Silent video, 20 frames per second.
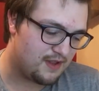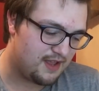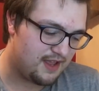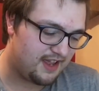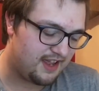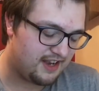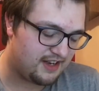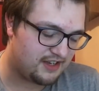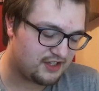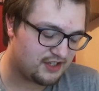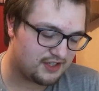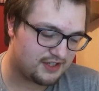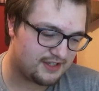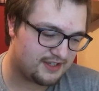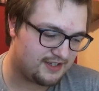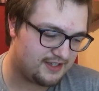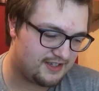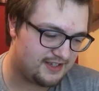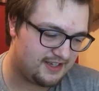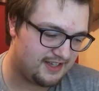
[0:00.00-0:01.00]
he
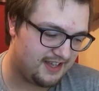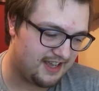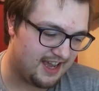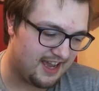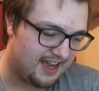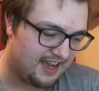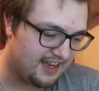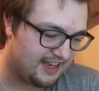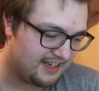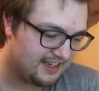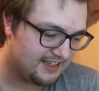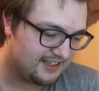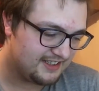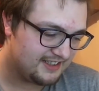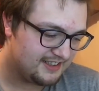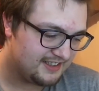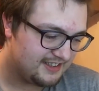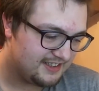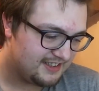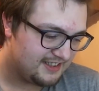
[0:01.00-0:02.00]
just, yeah.
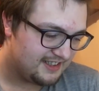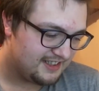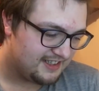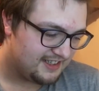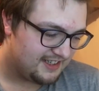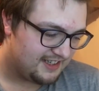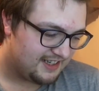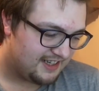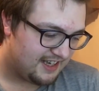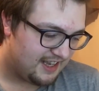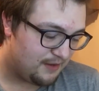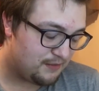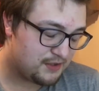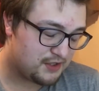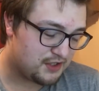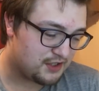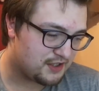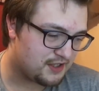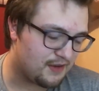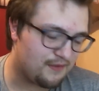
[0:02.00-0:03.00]
He was
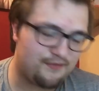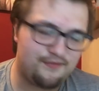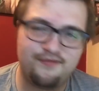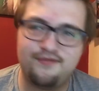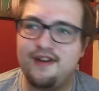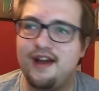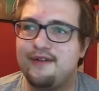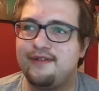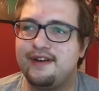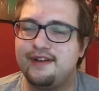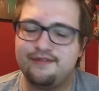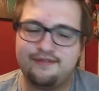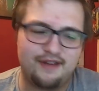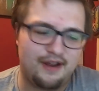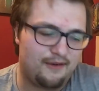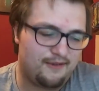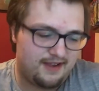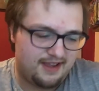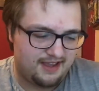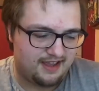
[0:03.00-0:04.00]
just a very,
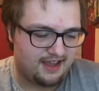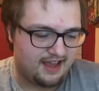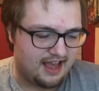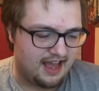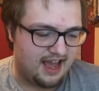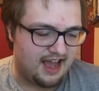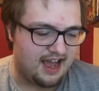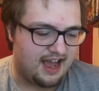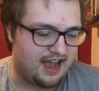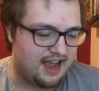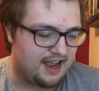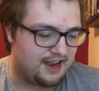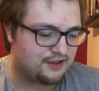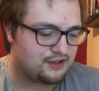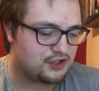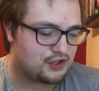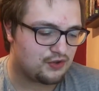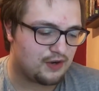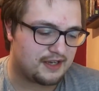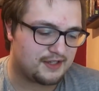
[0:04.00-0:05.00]
very uh,
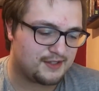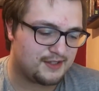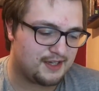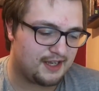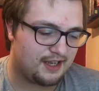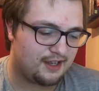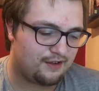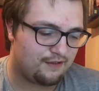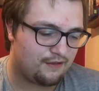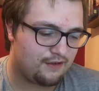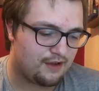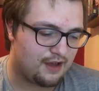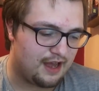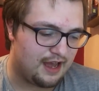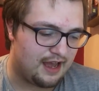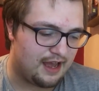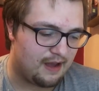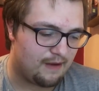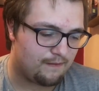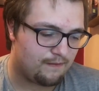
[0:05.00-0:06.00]
interesting
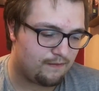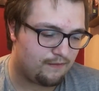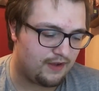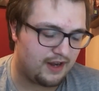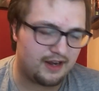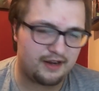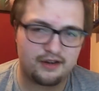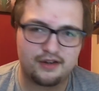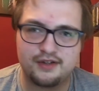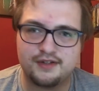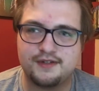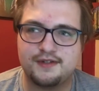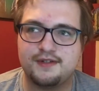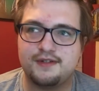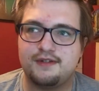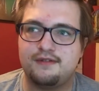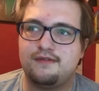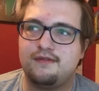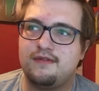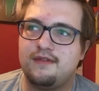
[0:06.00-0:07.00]
uh, villain
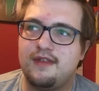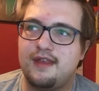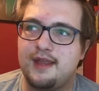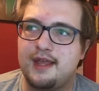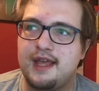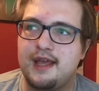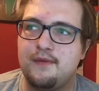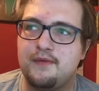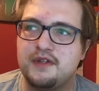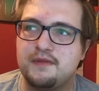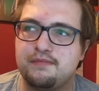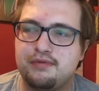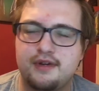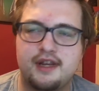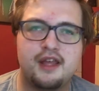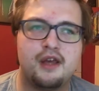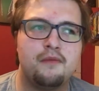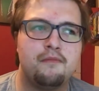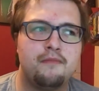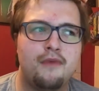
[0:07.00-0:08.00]
because he was
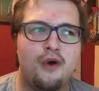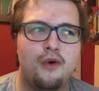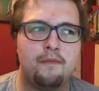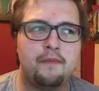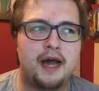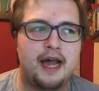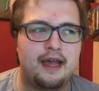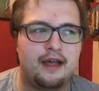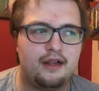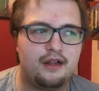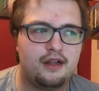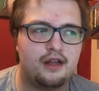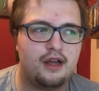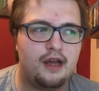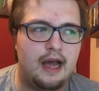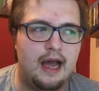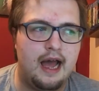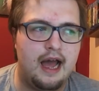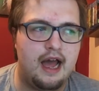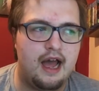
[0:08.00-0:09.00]
pretty immobile,
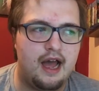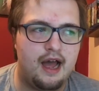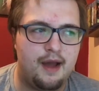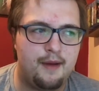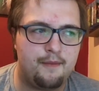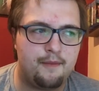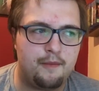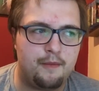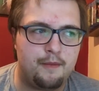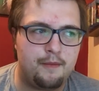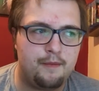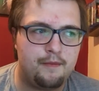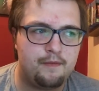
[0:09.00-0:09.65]
um,